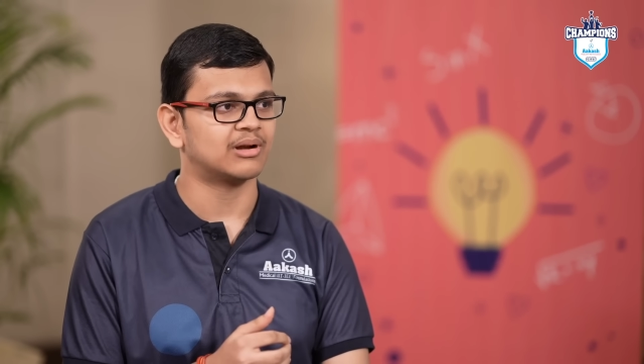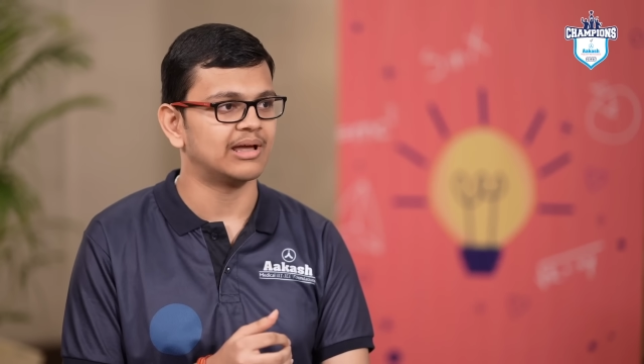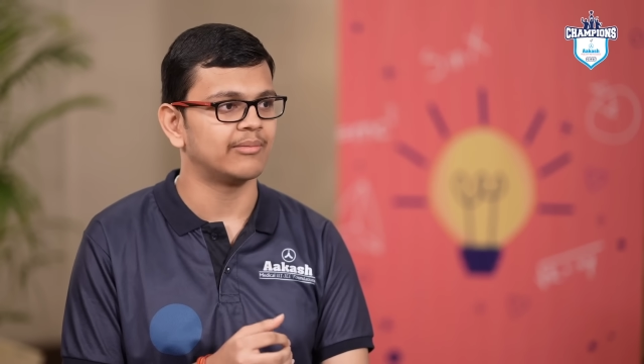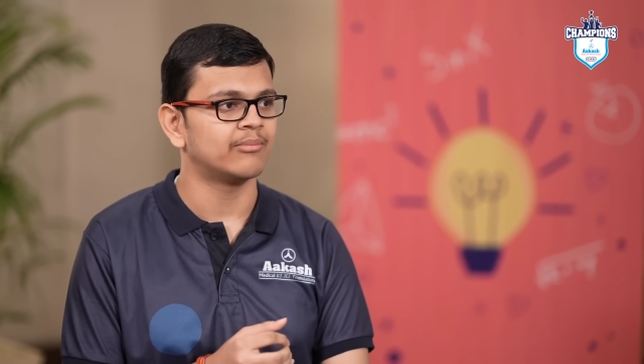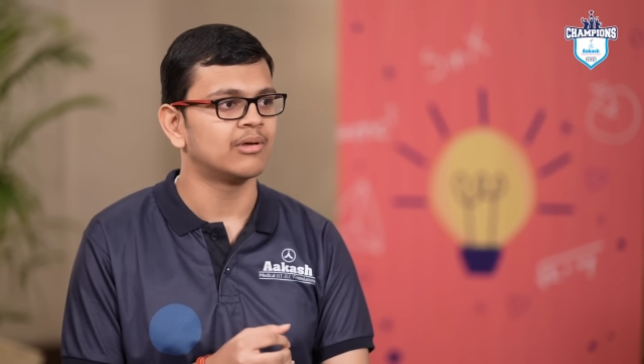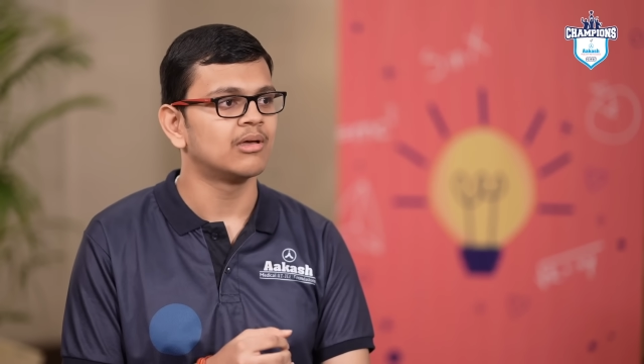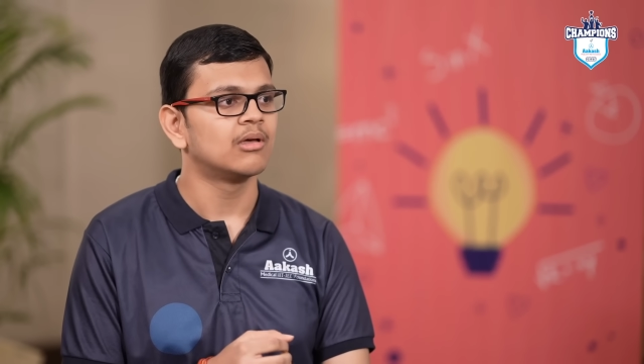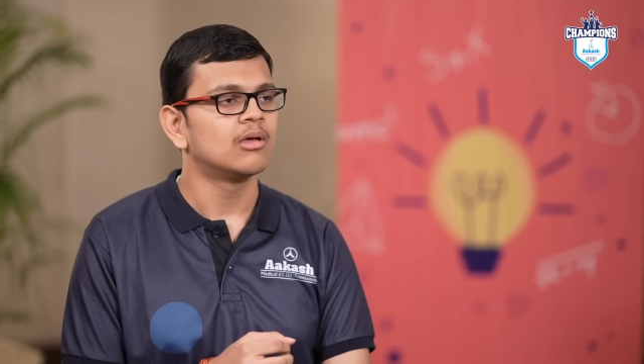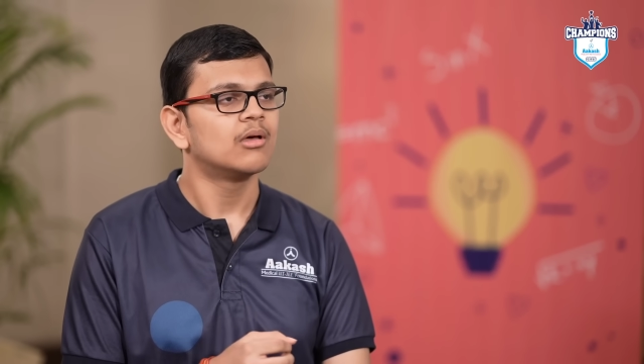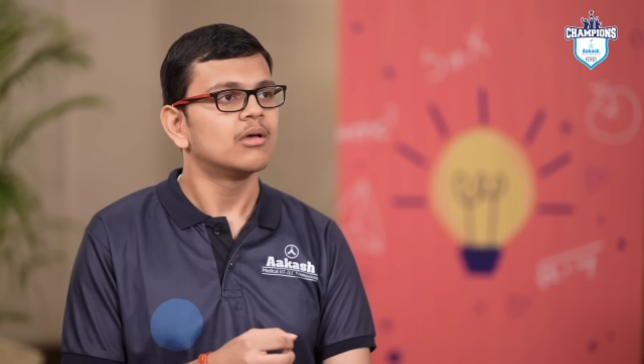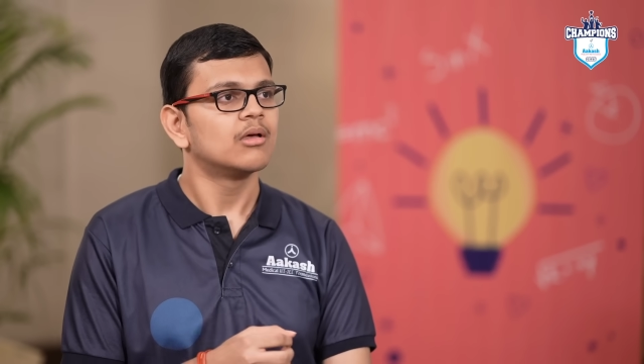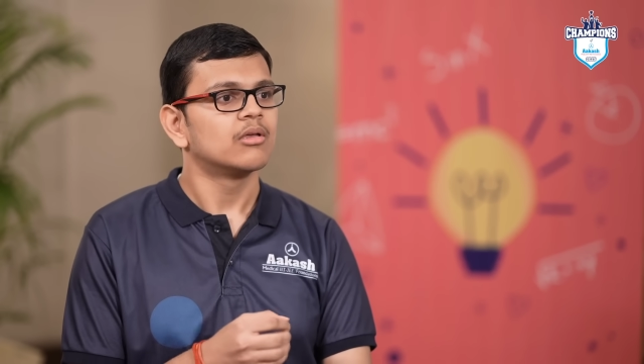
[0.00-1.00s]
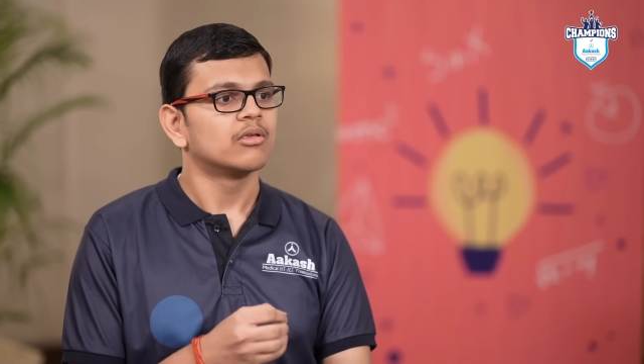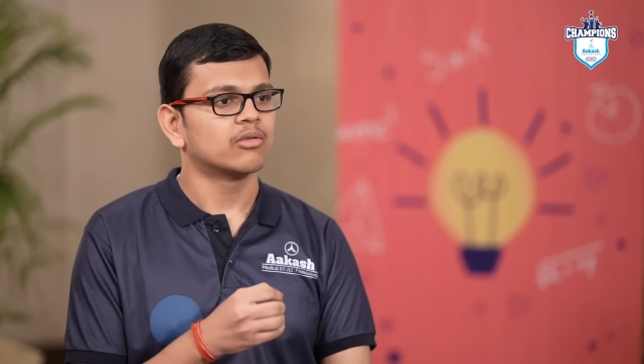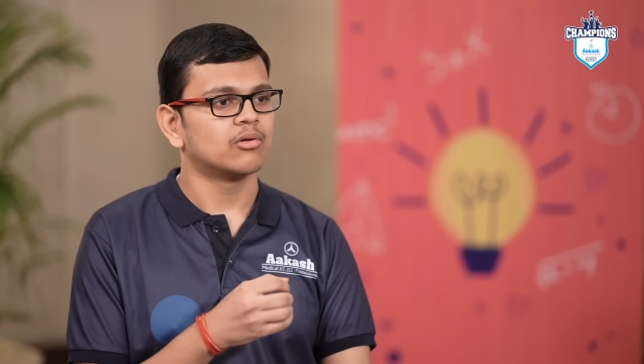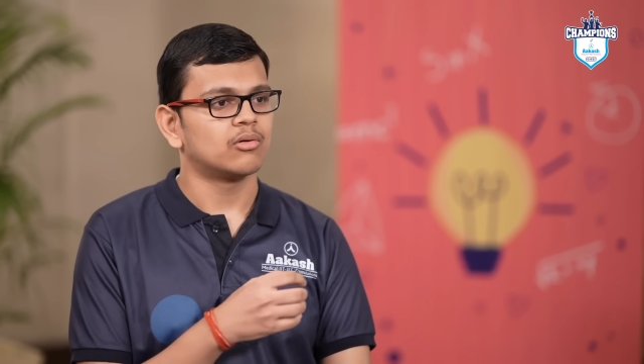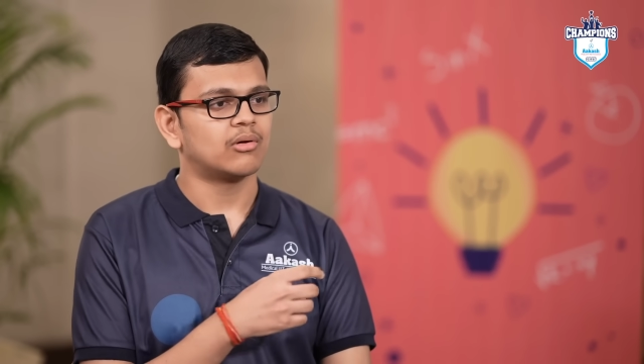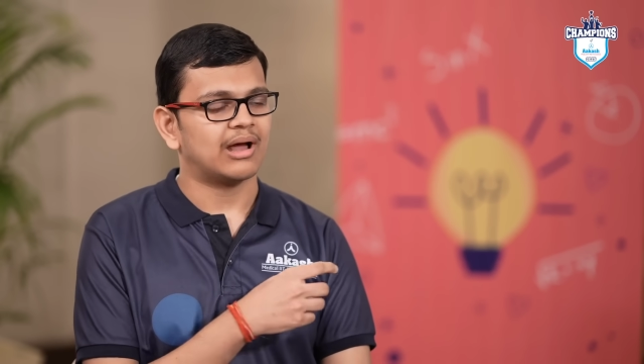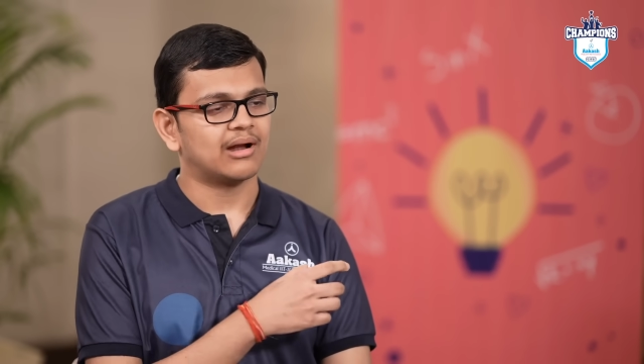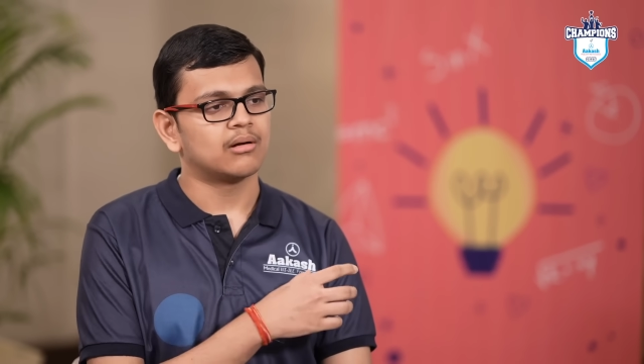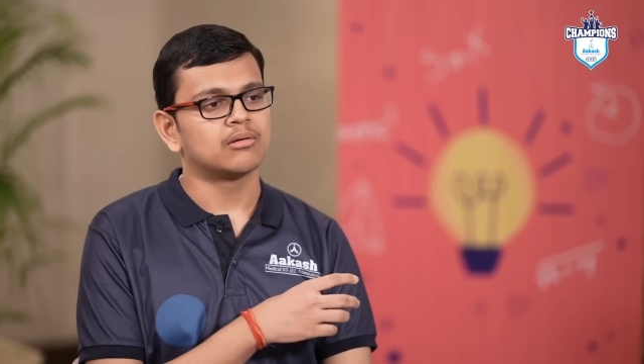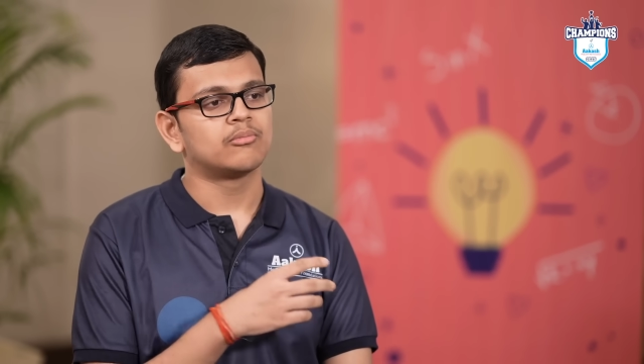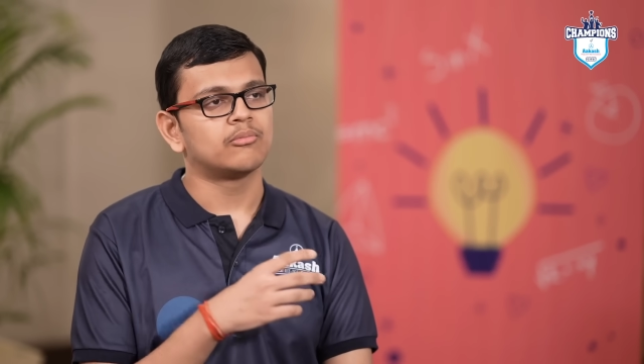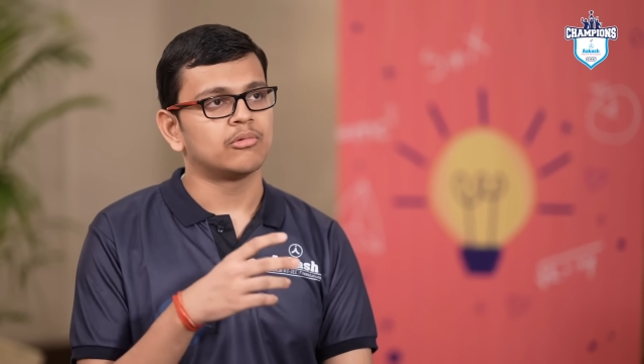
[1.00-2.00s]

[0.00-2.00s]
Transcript: time. So, and